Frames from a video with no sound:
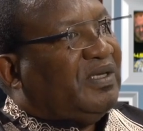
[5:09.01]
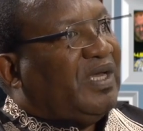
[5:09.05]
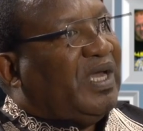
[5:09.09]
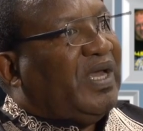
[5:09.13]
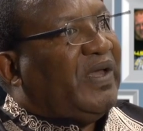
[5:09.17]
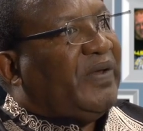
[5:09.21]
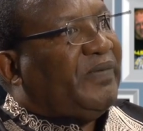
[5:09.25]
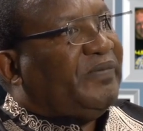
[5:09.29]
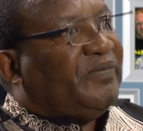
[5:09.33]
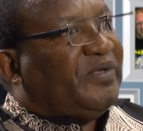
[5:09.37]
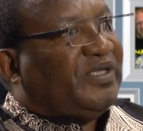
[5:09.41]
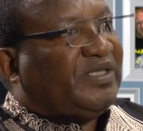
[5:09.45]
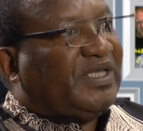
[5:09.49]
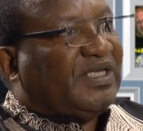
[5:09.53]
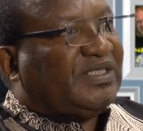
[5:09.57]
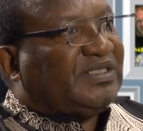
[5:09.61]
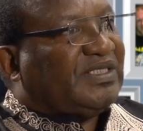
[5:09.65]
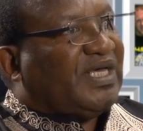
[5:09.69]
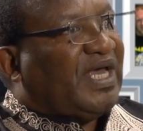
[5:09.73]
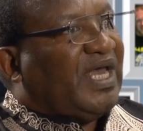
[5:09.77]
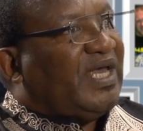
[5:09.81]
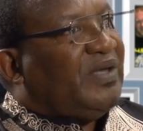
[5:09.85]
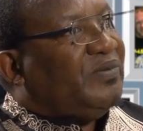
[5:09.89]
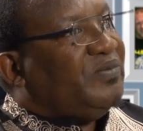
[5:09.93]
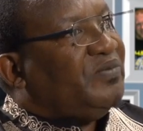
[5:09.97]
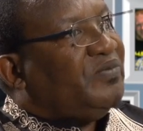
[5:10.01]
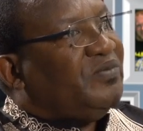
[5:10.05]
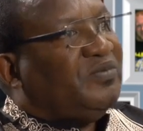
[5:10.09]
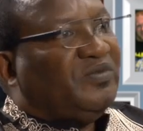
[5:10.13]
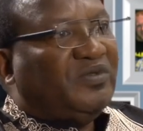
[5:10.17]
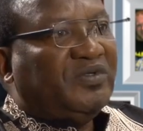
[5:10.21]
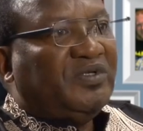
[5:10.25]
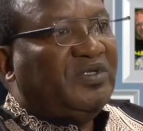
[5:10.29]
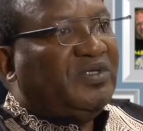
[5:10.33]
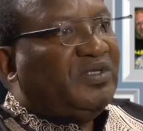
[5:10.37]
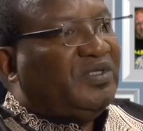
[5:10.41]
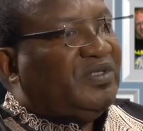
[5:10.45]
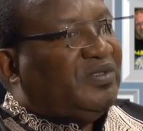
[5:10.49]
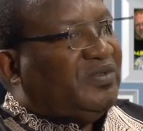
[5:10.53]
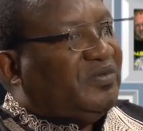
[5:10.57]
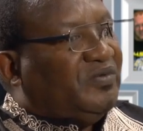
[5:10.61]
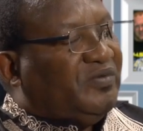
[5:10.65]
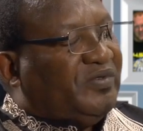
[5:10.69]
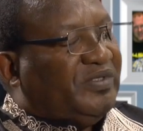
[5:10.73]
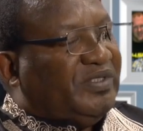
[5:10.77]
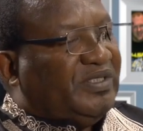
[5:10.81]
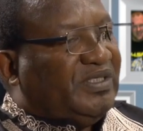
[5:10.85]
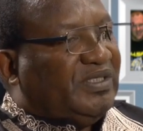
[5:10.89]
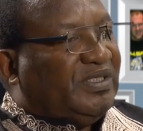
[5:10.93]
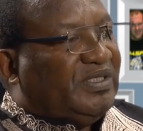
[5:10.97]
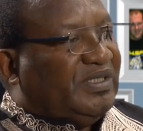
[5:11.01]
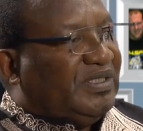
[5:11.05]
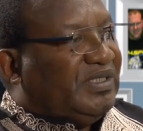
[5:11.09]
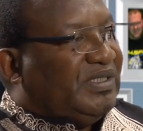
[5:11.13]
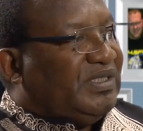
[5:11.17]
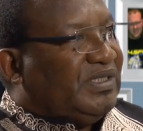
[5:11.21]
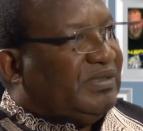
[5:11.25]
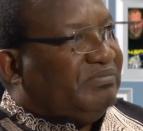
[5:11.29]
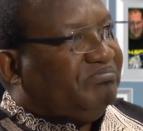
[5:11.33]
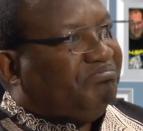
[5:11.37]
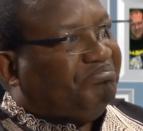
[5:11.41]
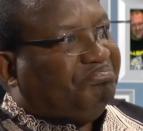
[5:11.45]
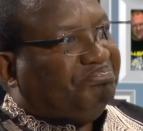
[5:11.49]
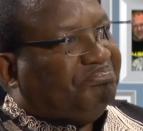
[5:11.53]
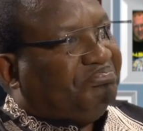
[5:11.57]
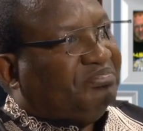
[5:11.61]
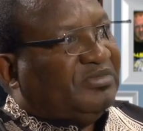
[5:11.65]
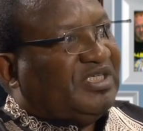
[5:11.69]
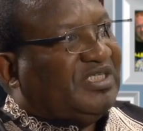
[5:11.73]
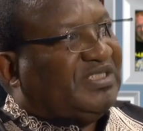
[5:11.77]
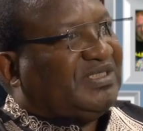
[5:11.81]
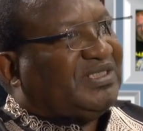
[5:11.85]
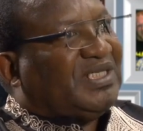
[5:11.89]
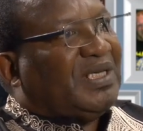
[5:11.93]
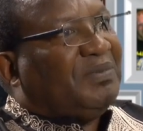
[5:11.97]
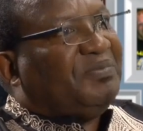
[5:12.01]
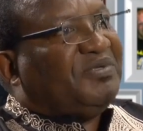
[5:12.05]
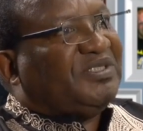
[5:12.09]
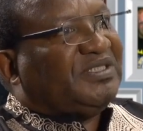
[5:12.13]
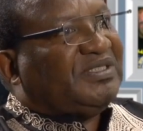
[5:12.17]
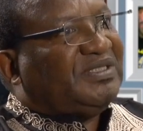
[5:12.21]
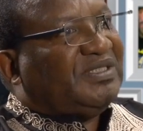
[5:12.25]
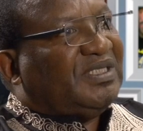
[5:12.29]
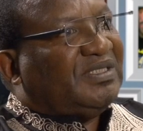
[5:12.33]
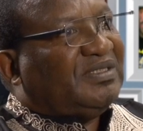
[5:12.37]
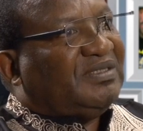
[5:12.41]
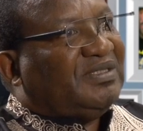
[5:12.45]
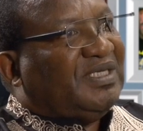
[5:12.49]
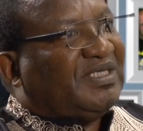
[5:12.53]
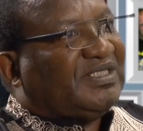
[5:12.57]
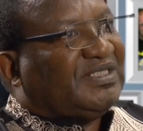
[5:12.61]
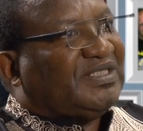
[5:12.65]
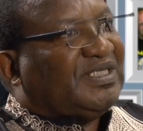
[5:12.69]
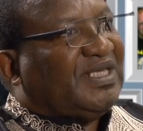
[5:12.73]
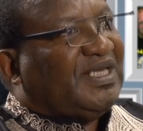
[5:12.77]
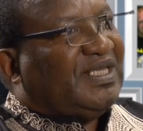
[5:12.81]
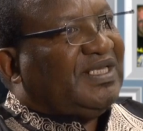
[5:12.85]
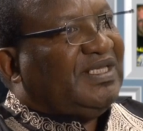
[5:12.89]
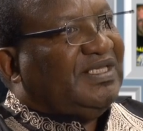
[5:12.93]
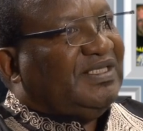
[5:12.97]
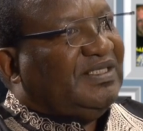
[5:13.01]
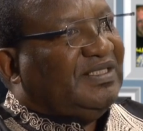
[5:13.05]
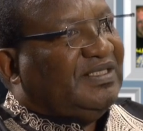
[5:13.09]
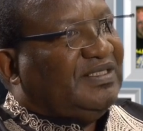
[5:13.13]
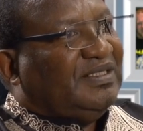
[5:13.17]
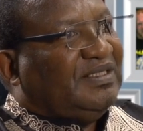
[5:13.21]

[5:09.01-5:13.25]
At that time, we established a cell